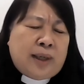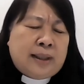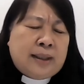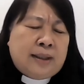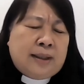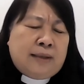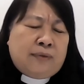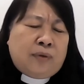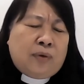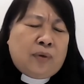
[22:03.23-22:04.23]
Father, we
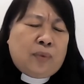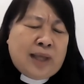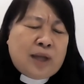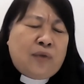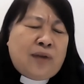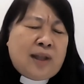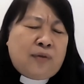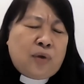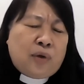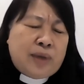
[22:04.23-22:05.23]
pray that we continue to
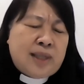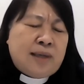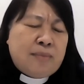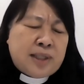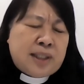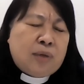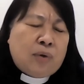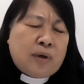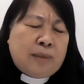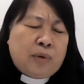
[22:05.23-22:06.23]
trust in you, O Lord.
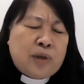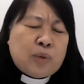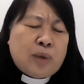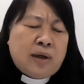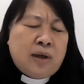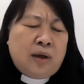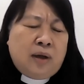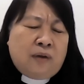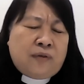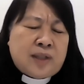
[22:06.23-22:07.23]
In Jesus'
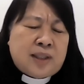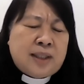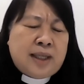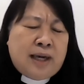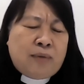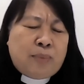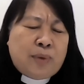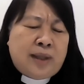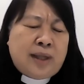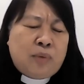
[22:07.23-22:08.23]
name we pray.
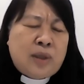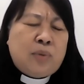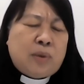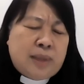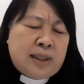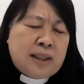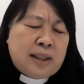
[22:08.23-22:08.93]
Amen.